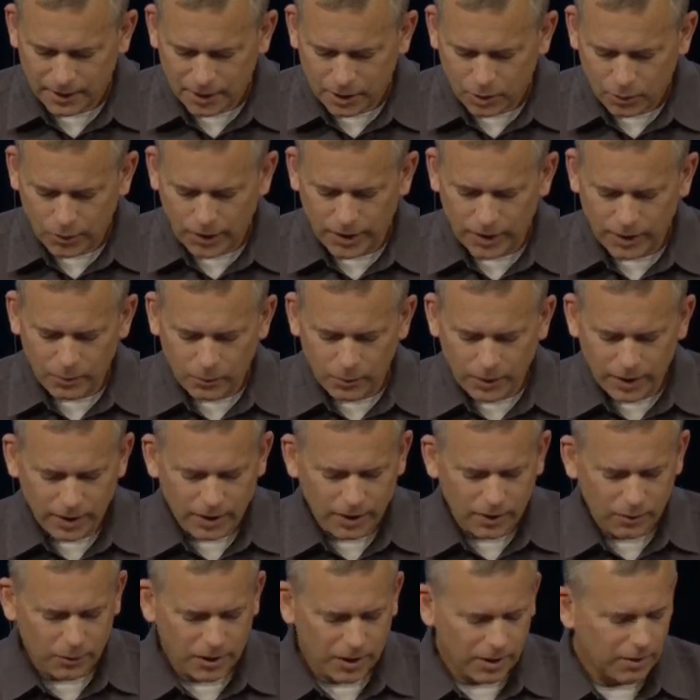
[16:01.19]
when
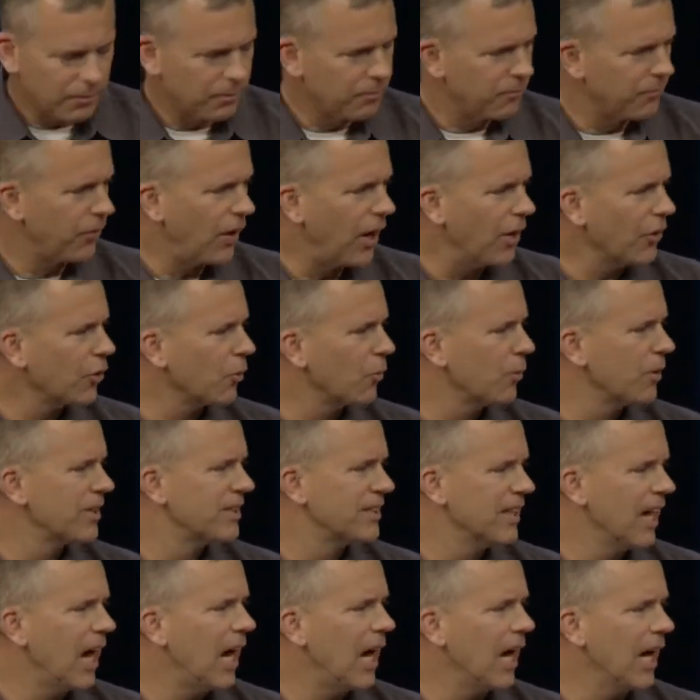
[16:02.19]
a father would
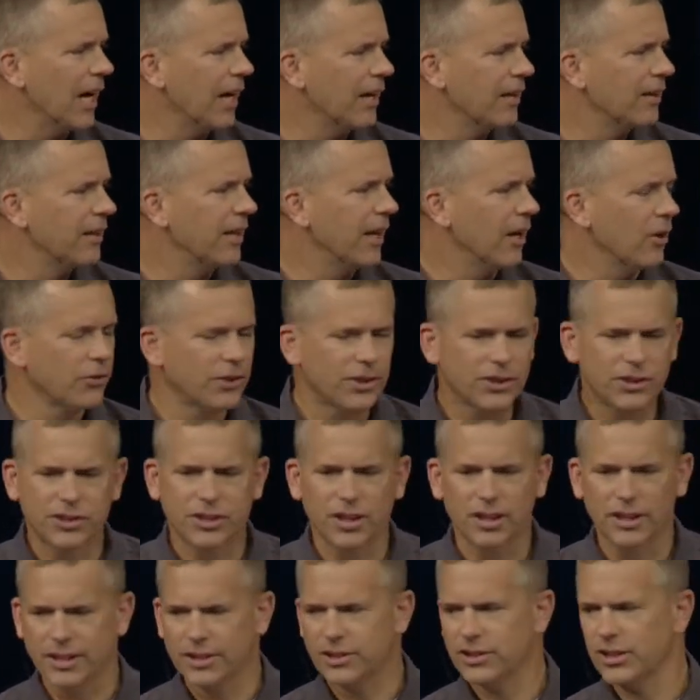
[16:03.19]
die, the eldest
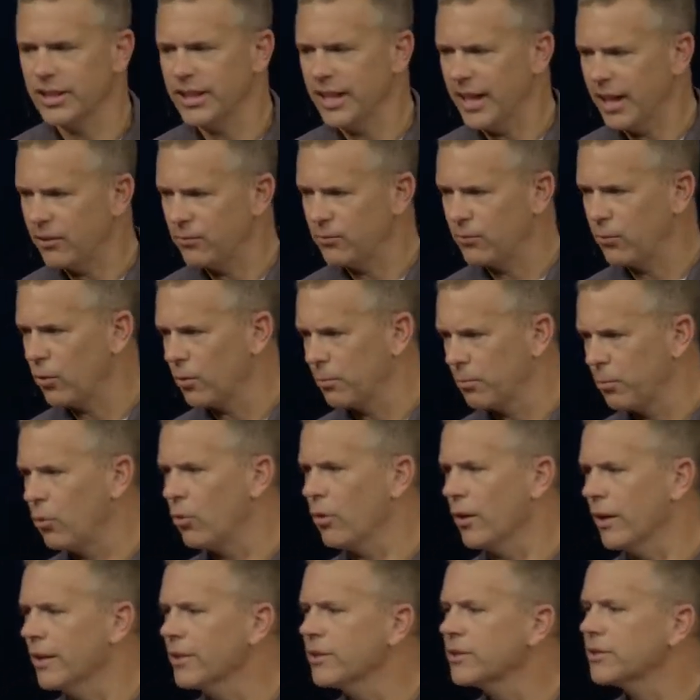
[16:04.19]
son, let's say you had 4
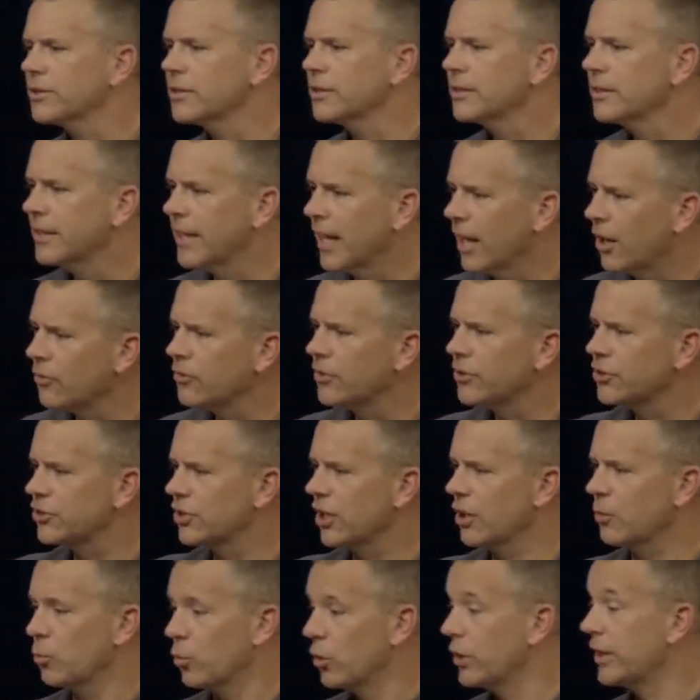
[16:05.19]
boys, the eldest
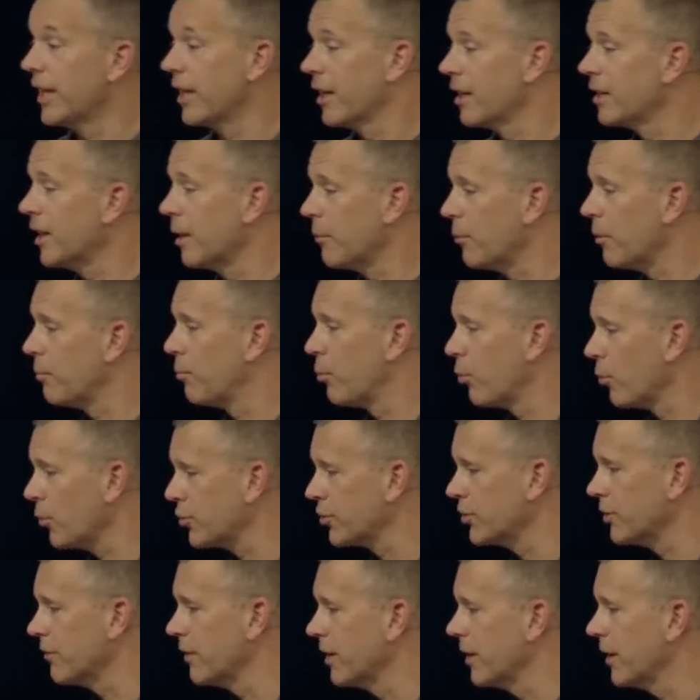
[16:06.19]
son would get a double
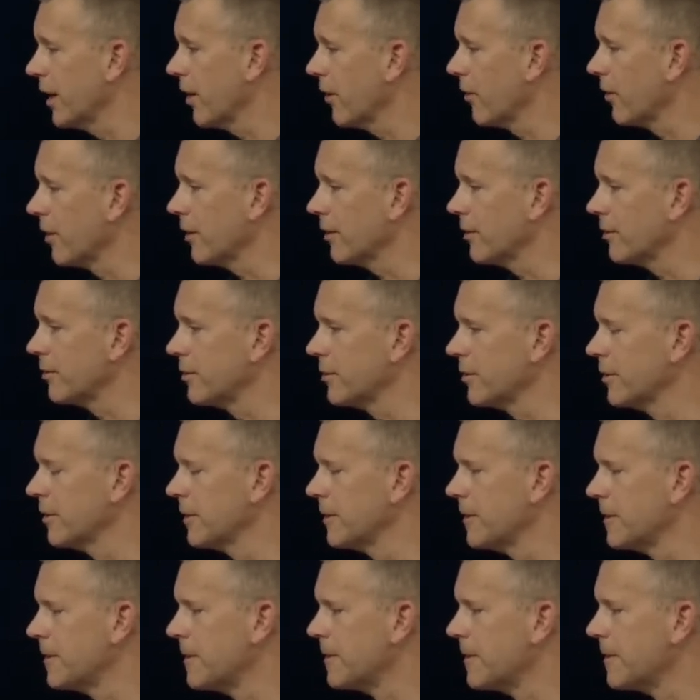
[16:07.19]
portion of the inheritance,
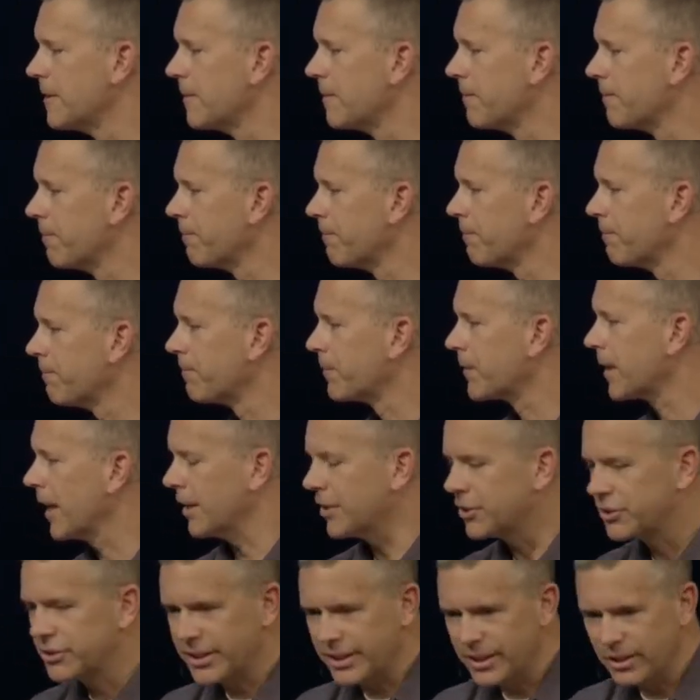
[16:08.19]
kind
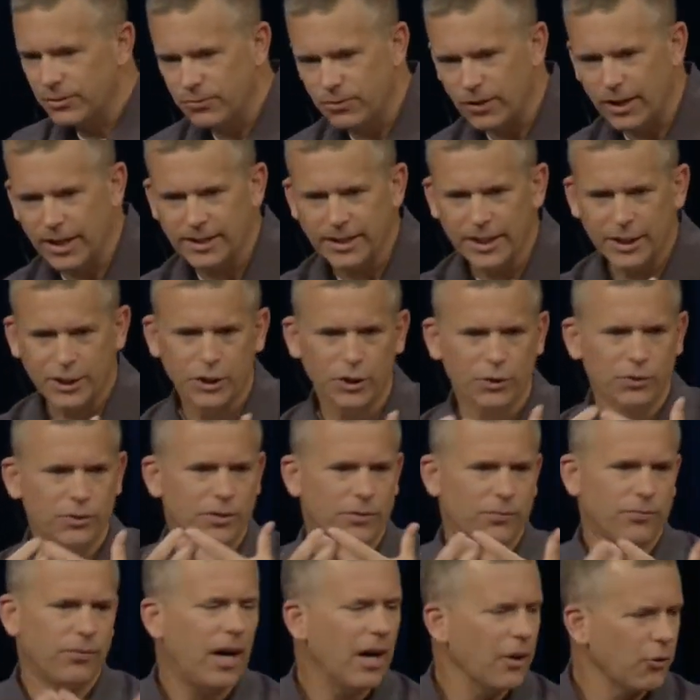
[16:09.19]
of signifying that you're the
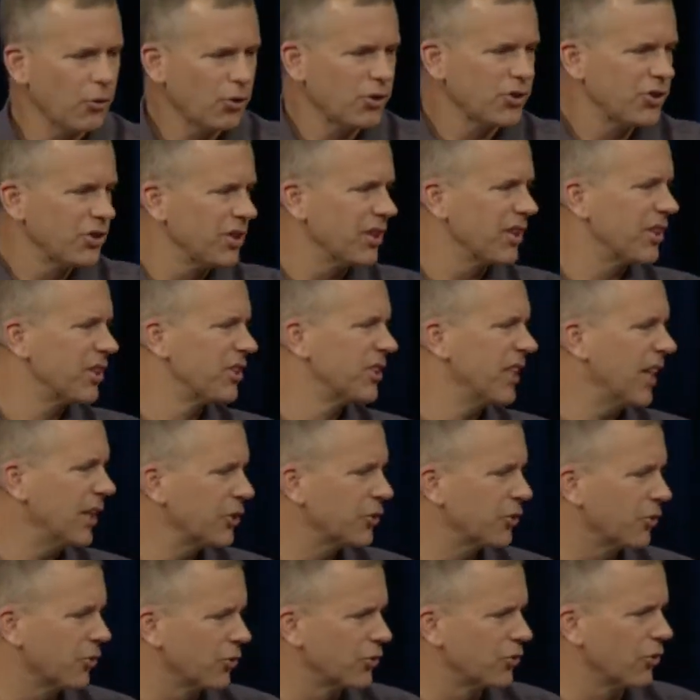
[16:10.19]
father's
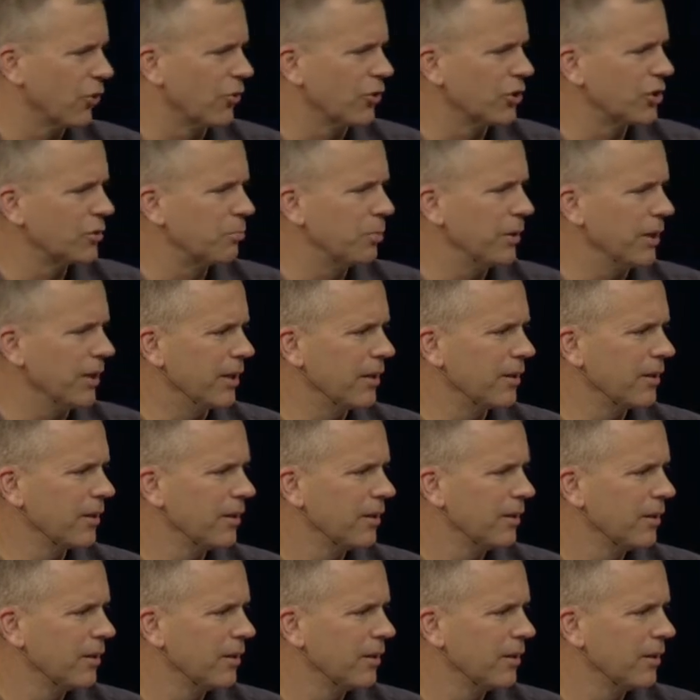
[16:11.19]
successor, so to speak.